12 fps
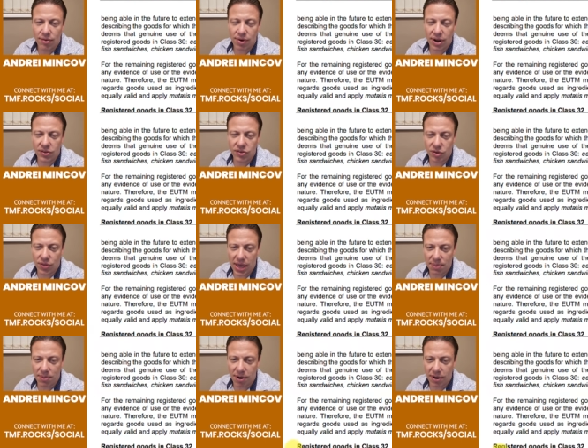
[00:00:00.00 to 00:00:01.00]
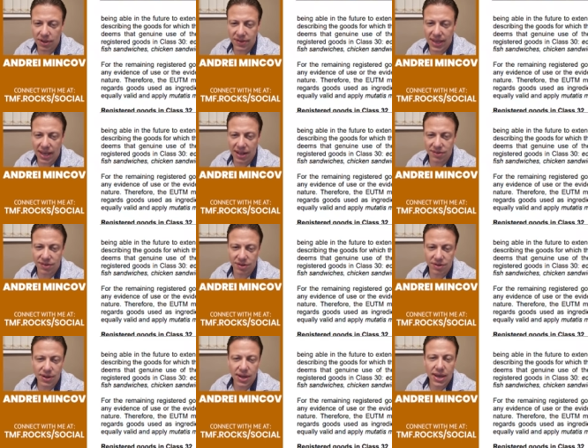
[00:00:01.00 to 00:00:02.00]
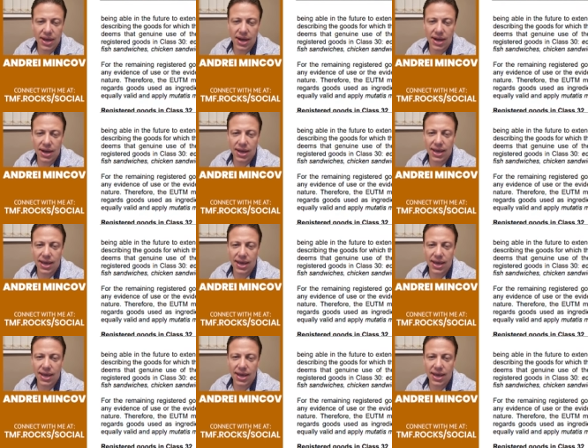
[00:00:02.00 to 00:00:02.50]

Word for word: right? So that mark is canceled. Uh,